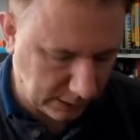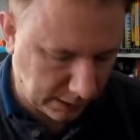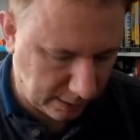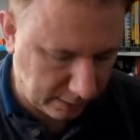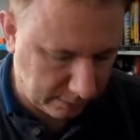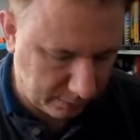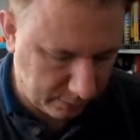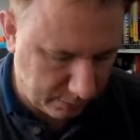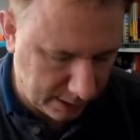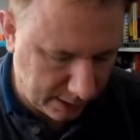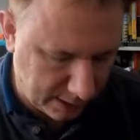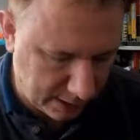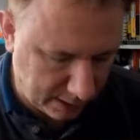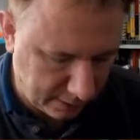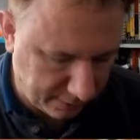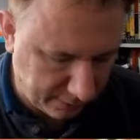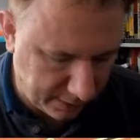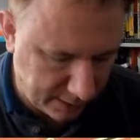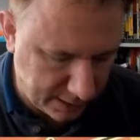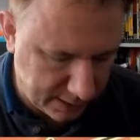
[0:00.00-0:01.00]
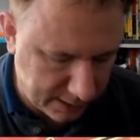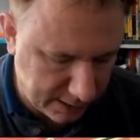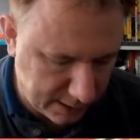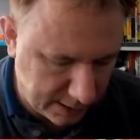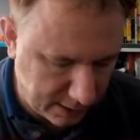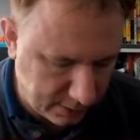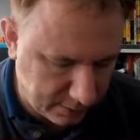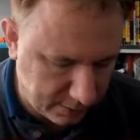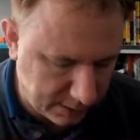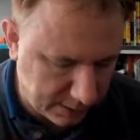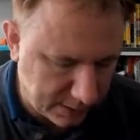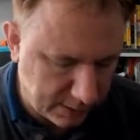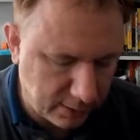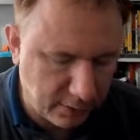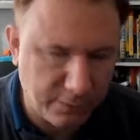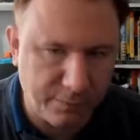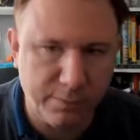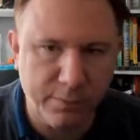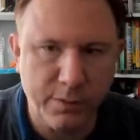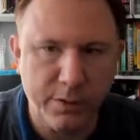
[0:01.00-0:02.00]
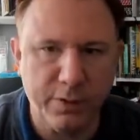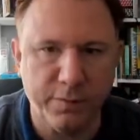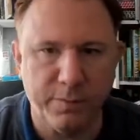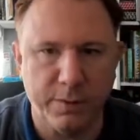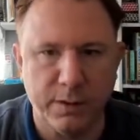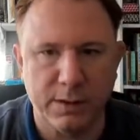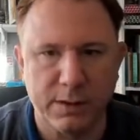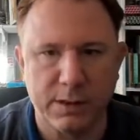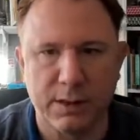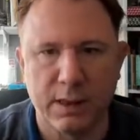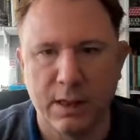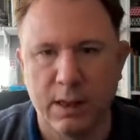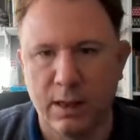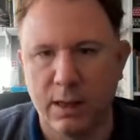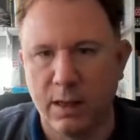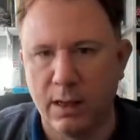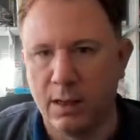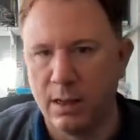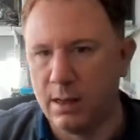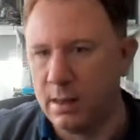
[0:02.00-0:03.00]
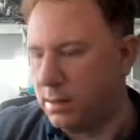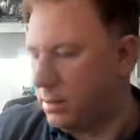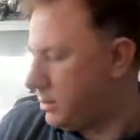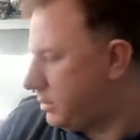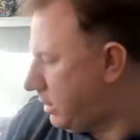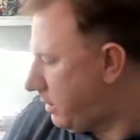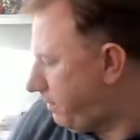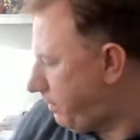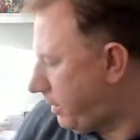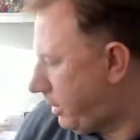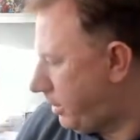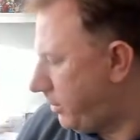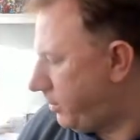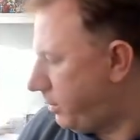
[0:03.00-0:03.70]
And we have a sequence of movements to apply